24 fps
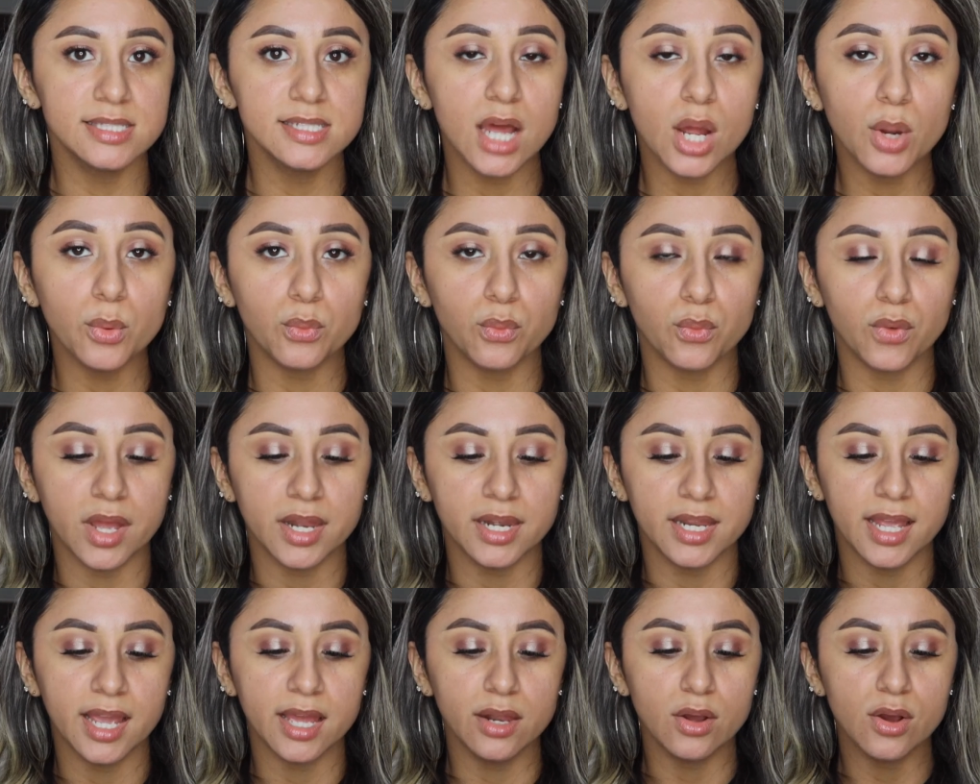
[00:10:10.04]
not
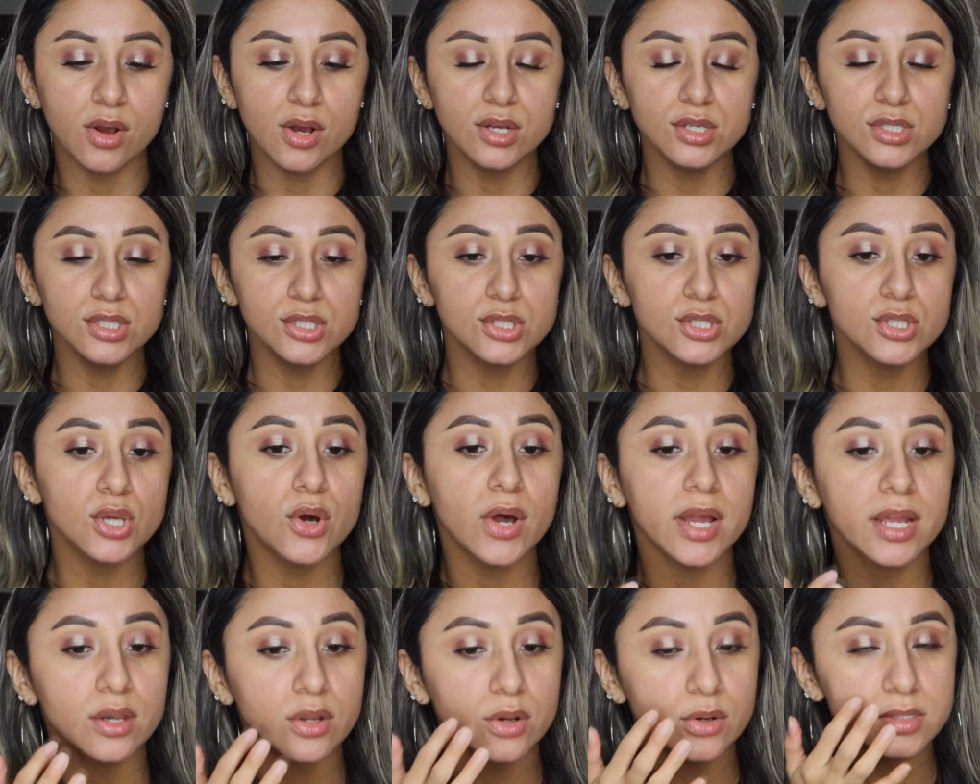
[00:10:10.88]
runny at all, so
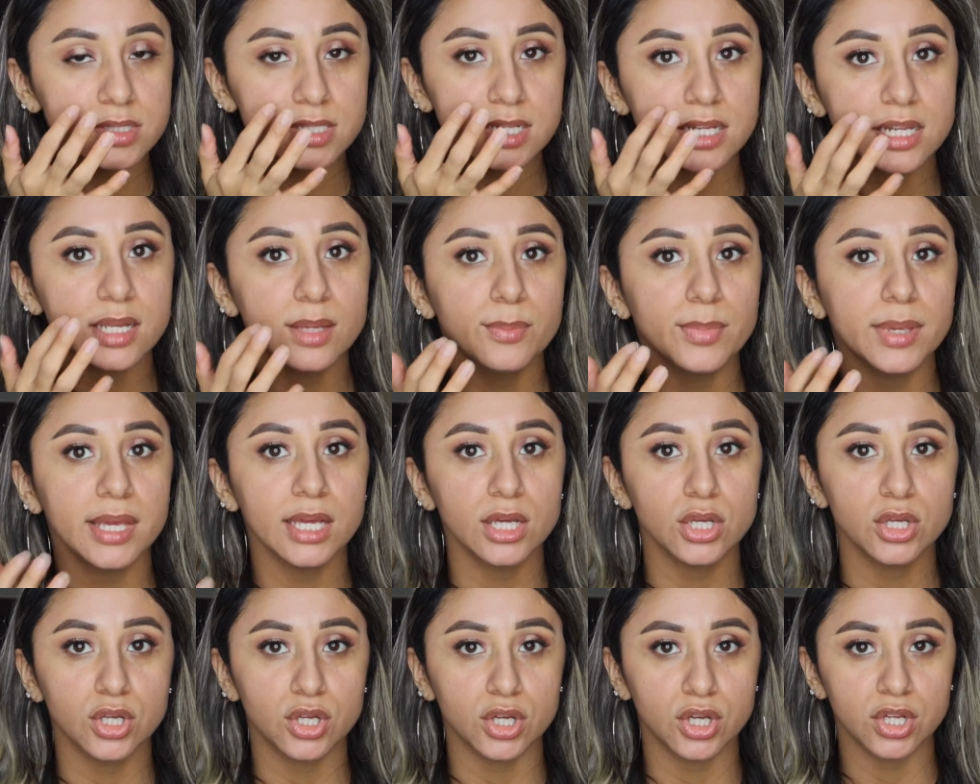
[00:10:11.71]
I know it's gonna
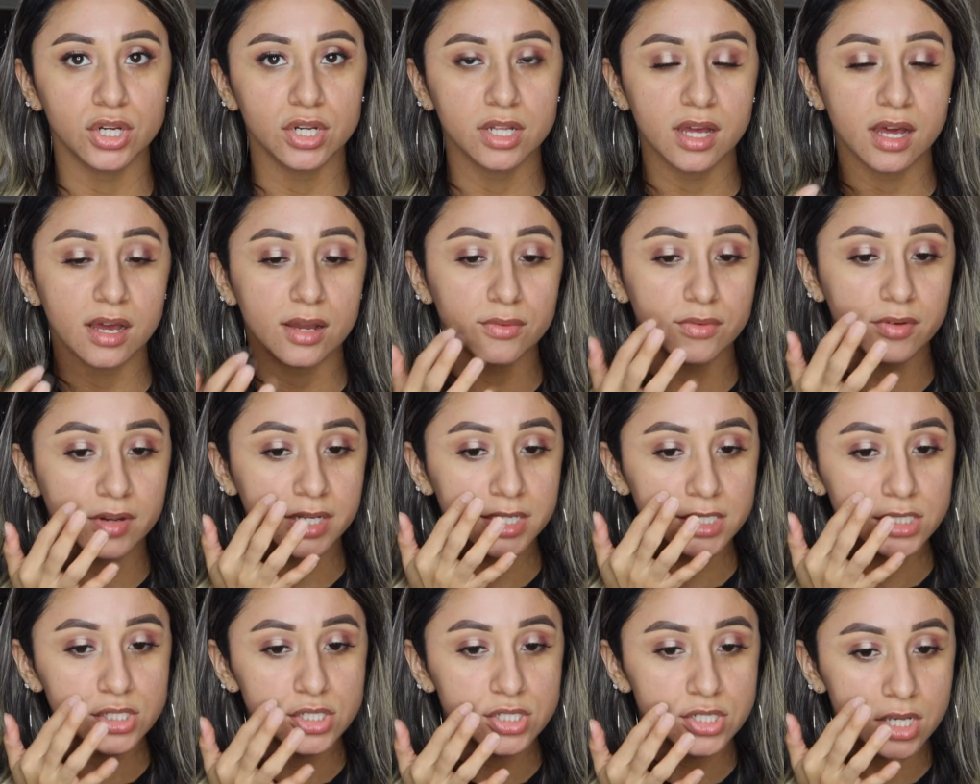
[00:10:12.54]
be good
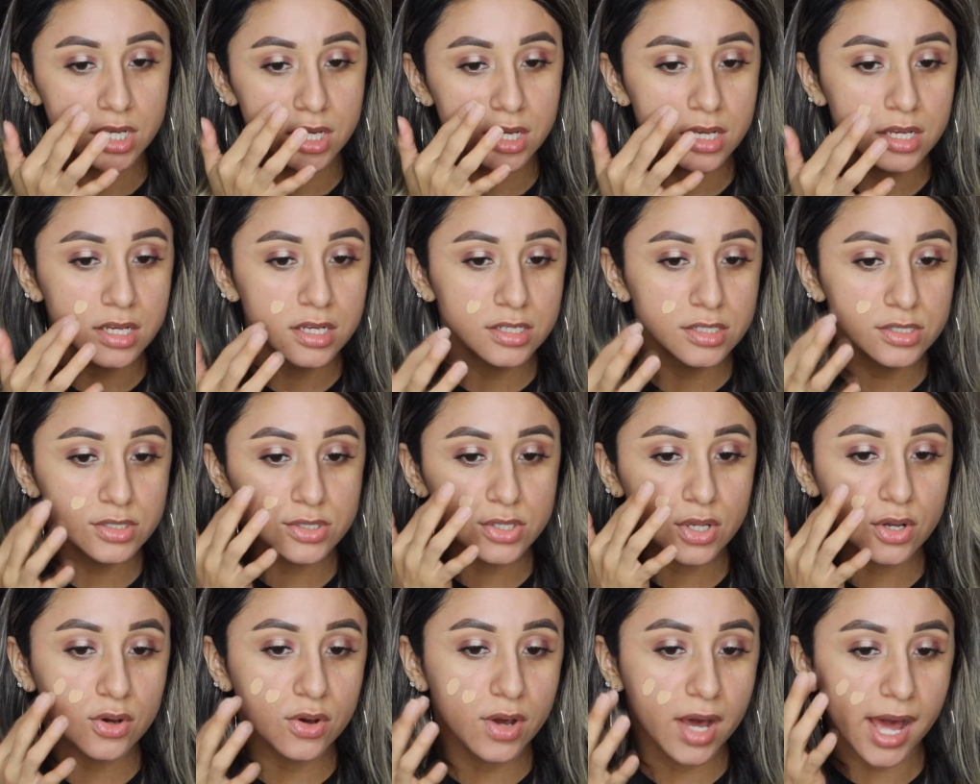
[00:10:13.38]
coverage.
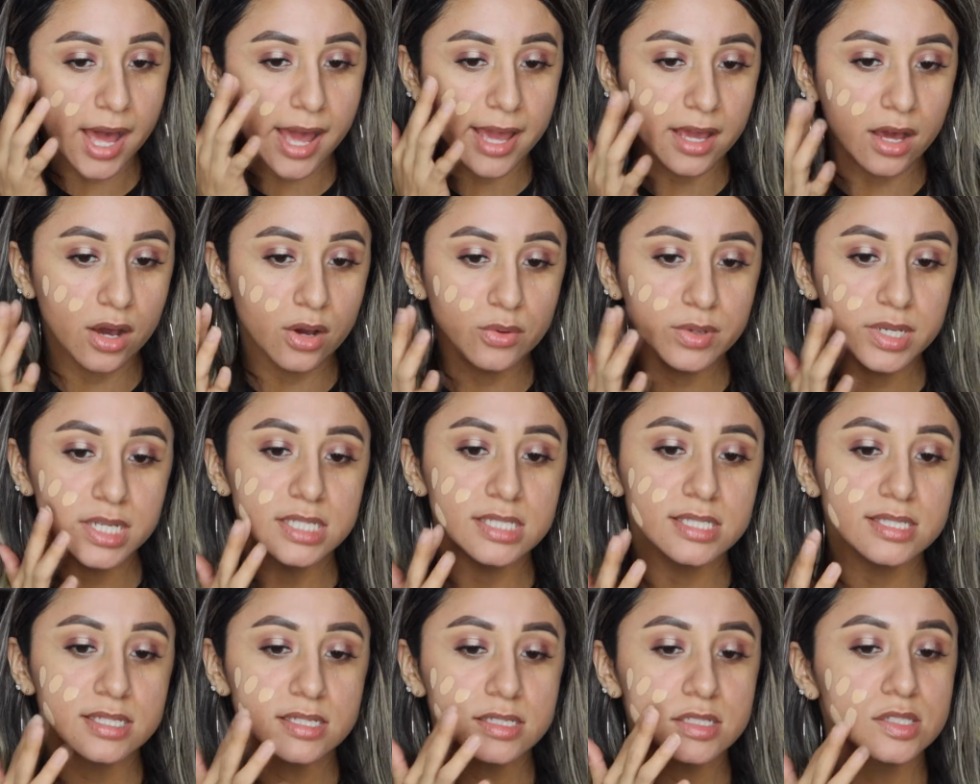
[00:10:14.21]
So I
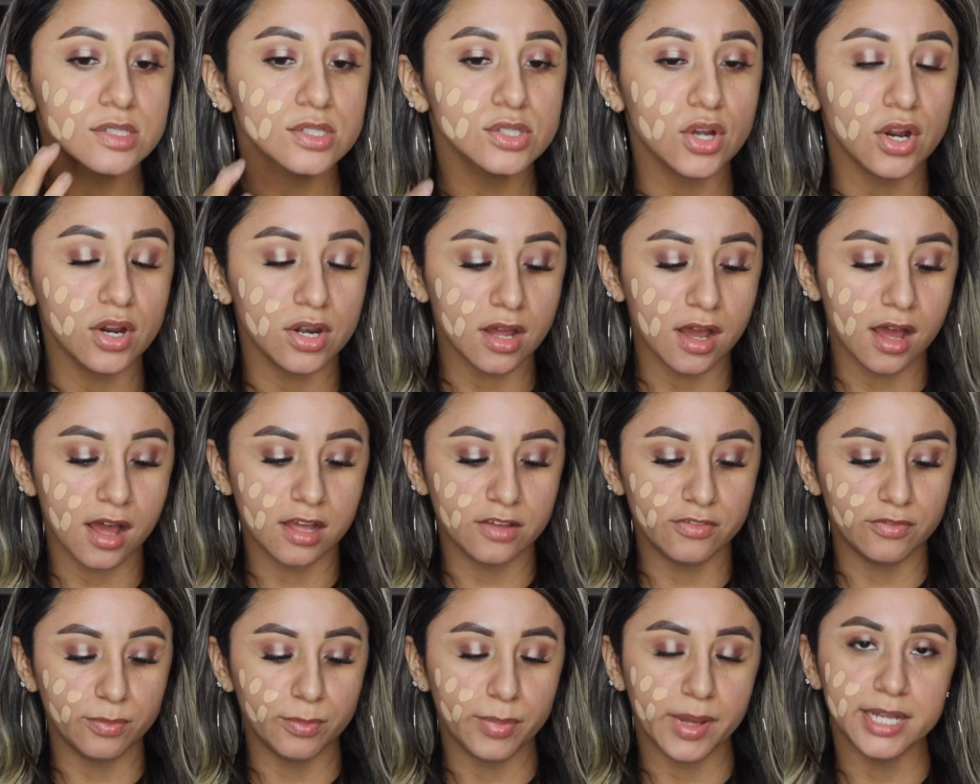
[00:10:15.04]
always start
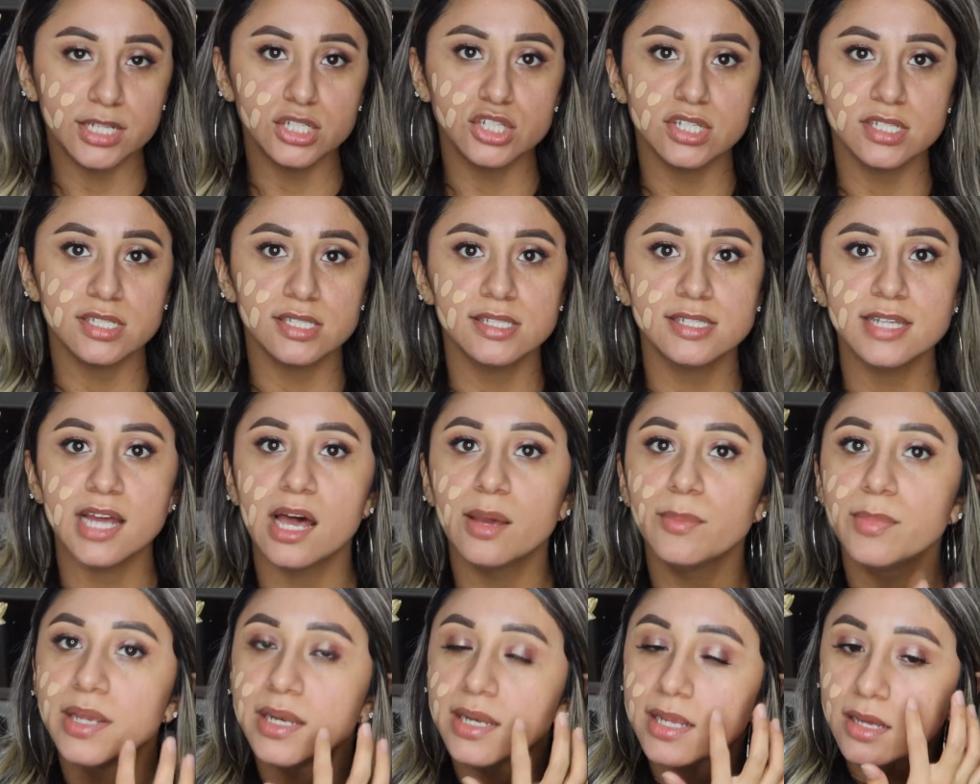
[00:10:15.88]
off by just
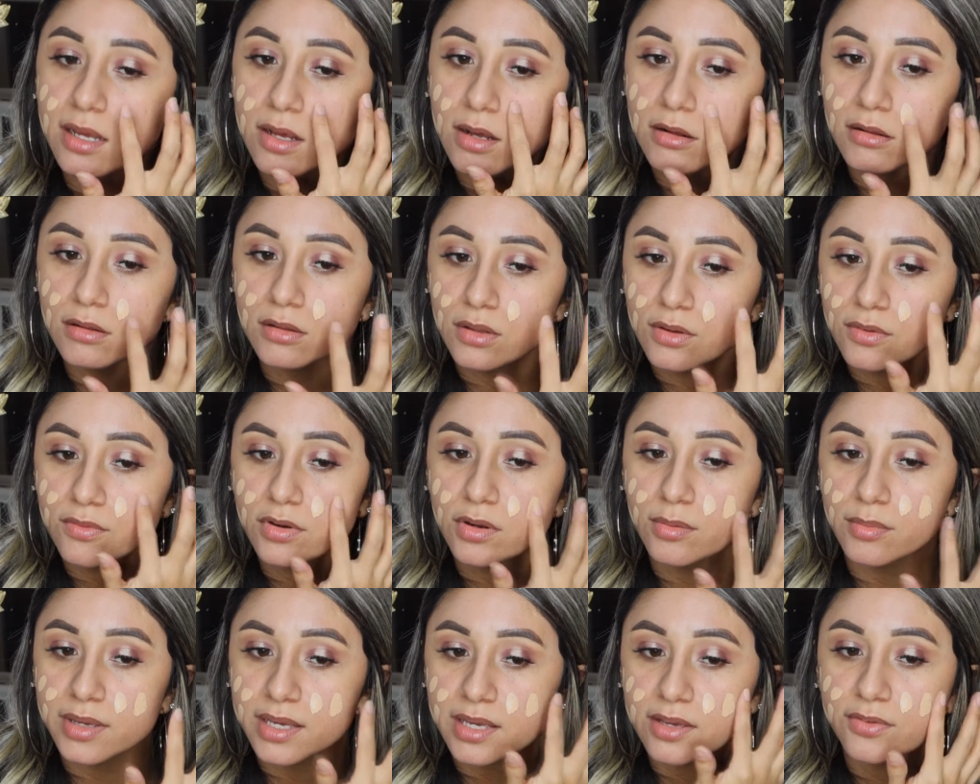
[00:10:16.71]
dabbing it all
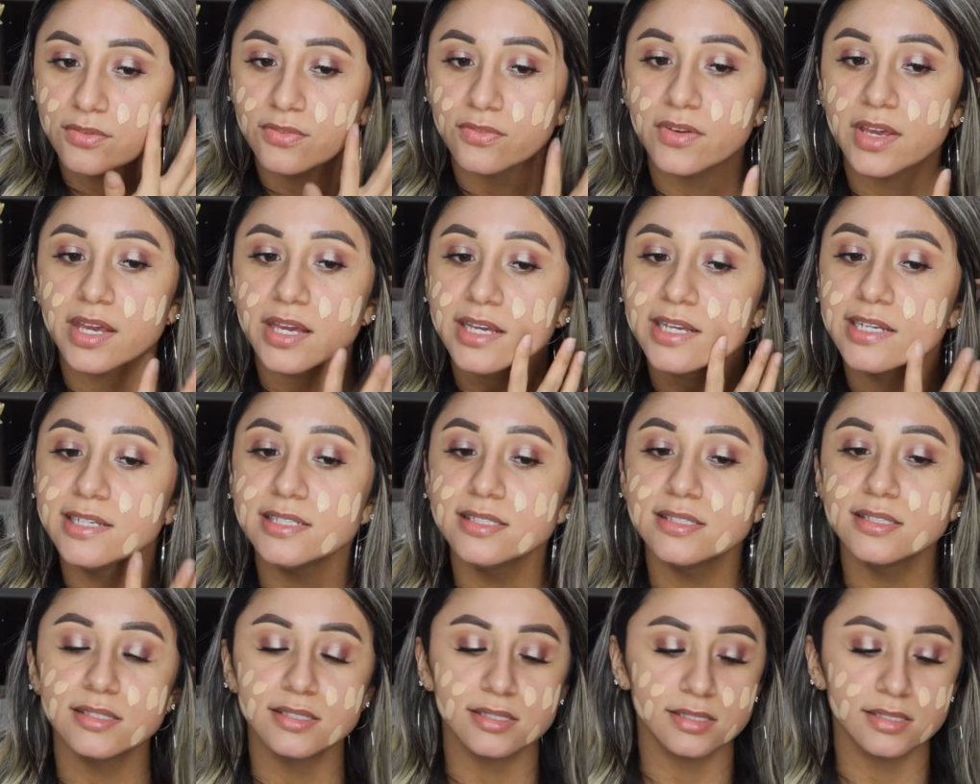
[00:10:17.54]
over my face.